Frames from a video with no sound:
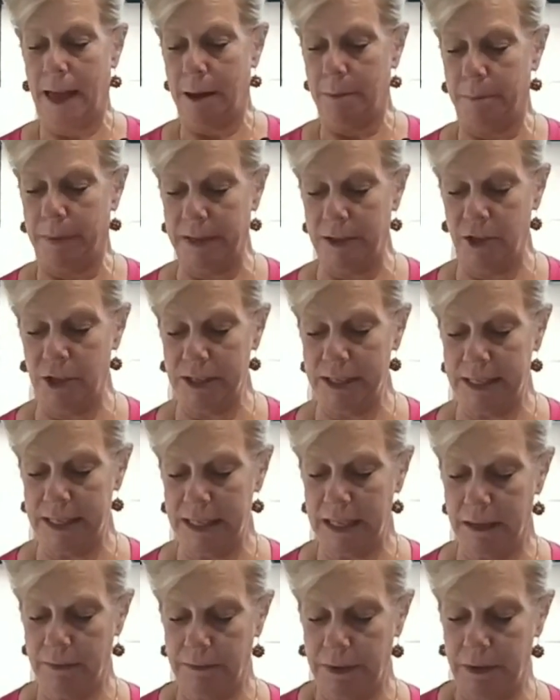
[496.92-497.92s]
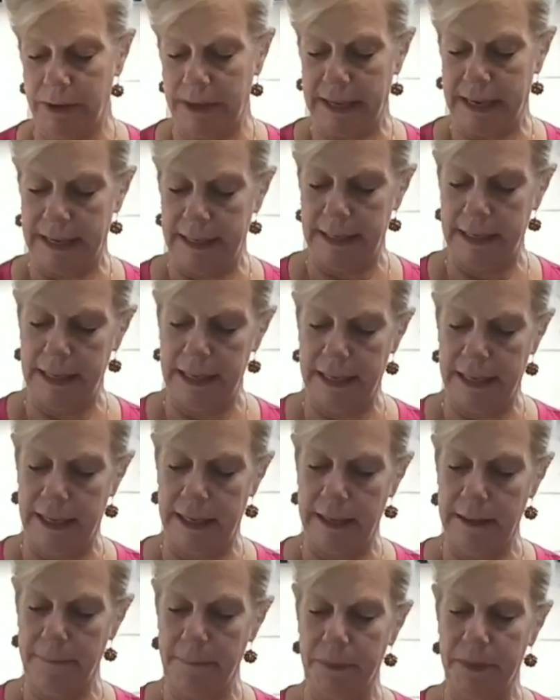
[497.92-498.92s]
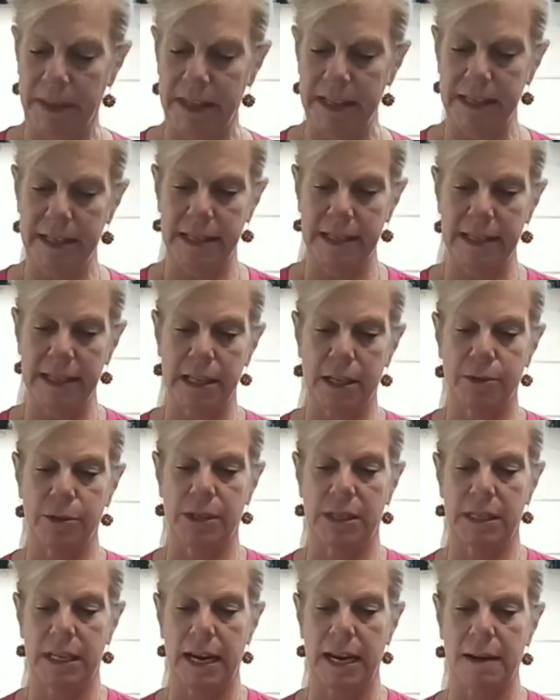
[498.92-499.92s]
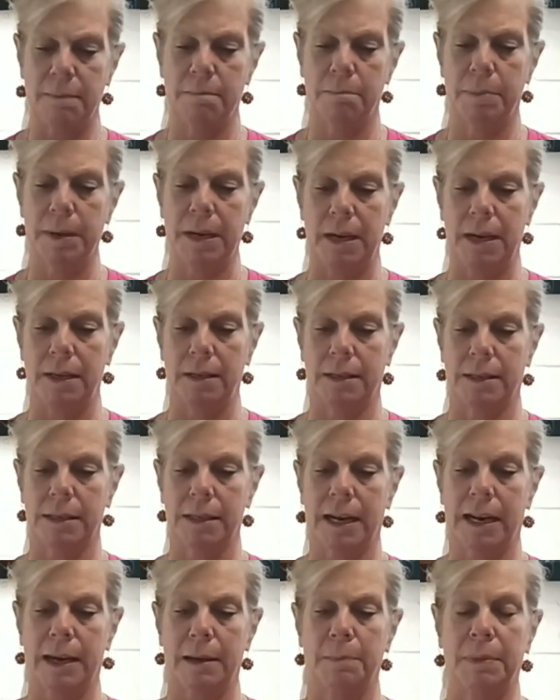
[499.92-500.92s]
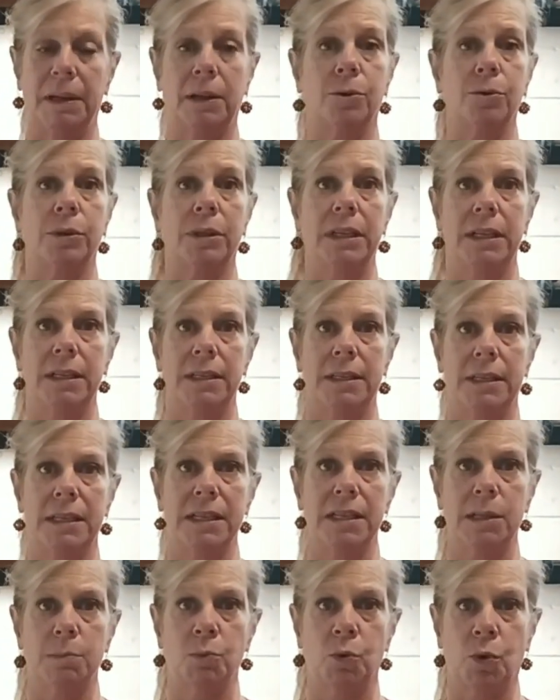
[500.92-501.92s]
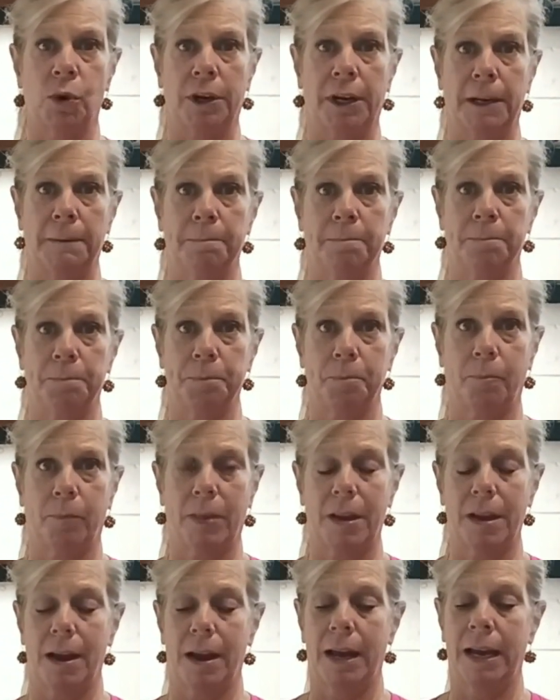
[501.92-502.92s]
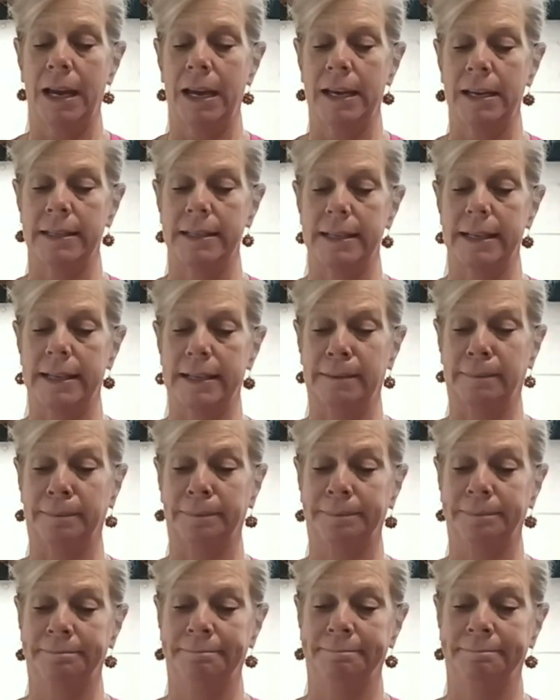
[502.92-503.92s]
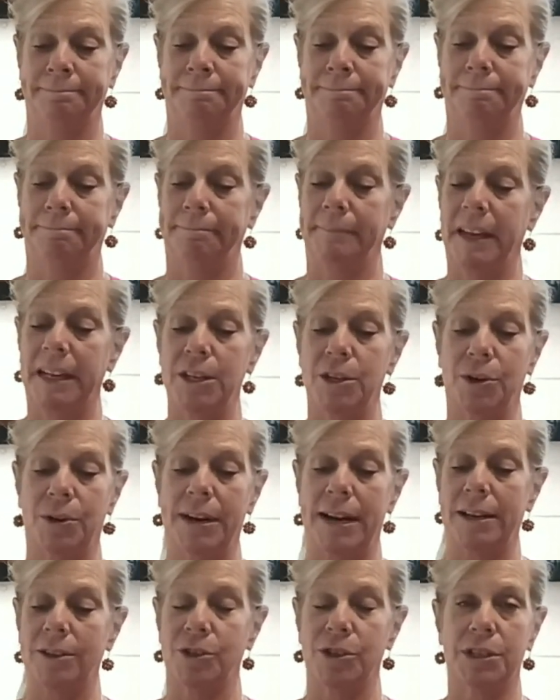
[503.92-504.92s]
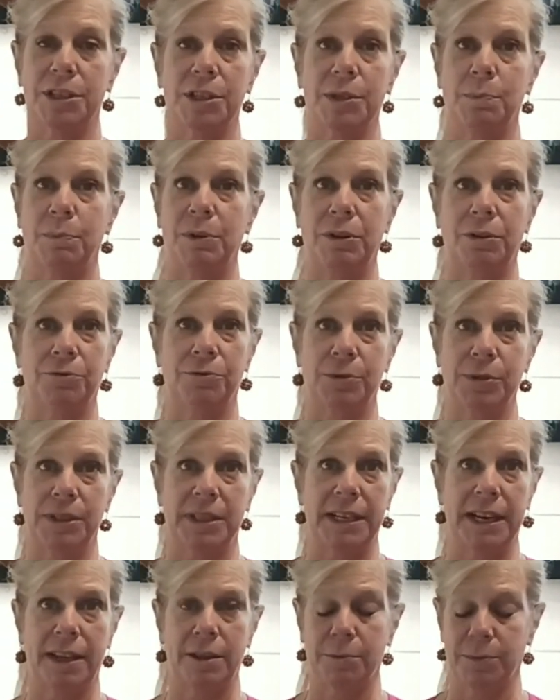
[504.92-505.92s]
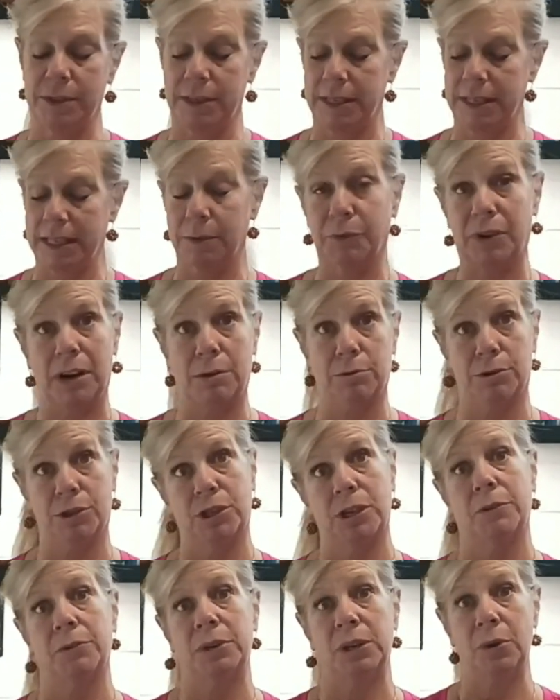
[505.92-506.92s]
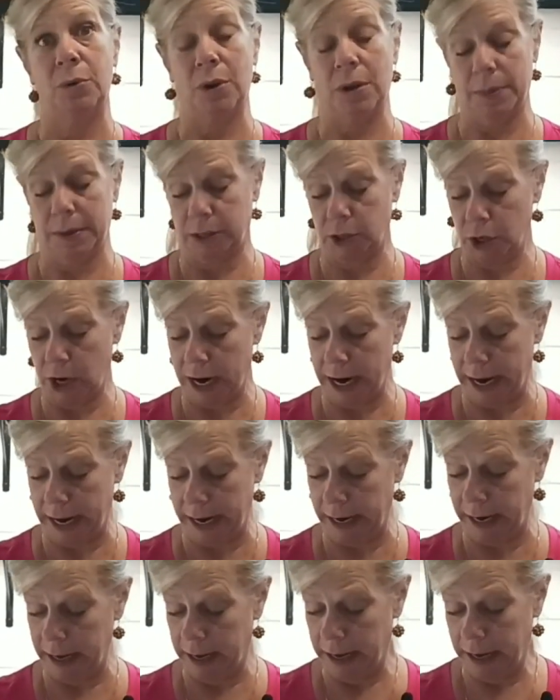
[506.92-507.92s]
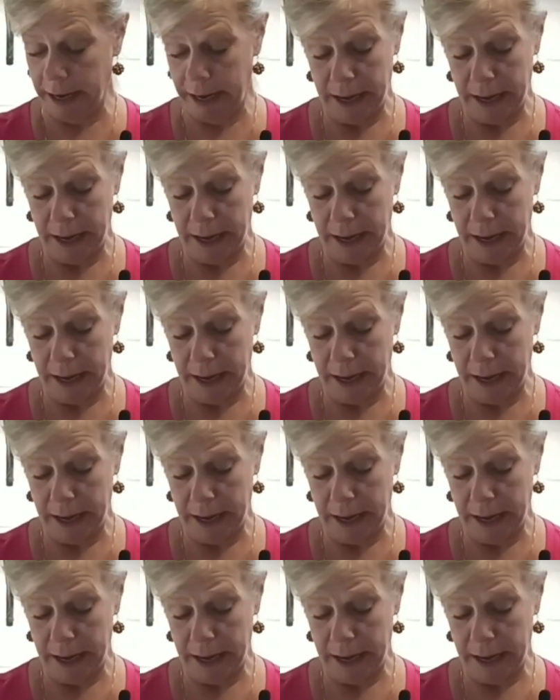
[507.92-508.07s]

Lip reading: But just to give you an idea, this is those same beets. I pickled these this morning, and they turned out just as beautiful as the other ones did when I was showing you on the tray.